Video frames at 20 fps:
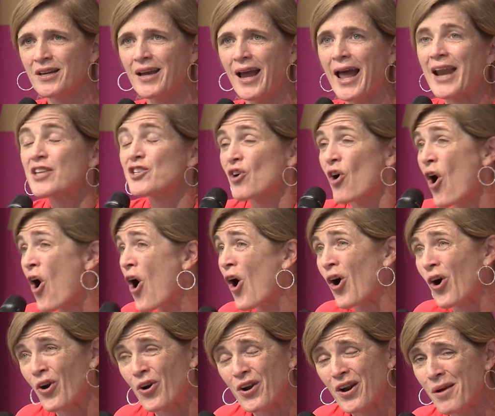And it's
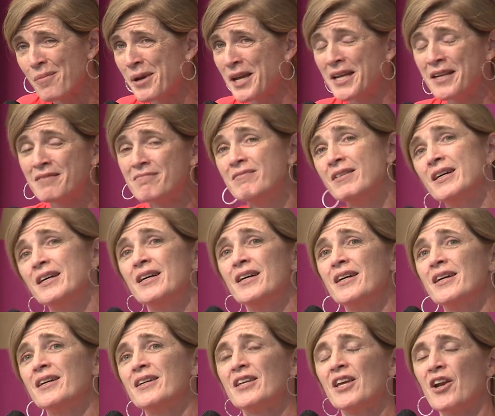hard. I mean,
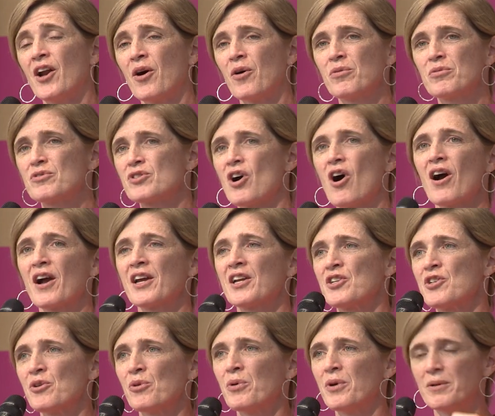you know, talking
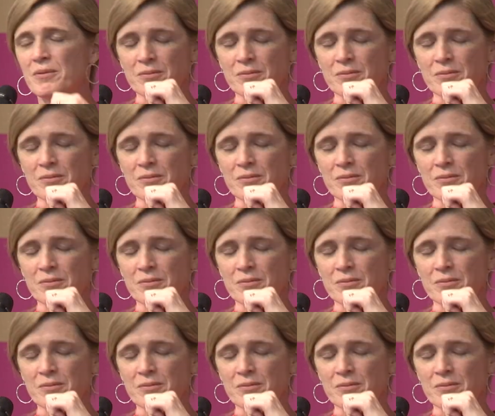to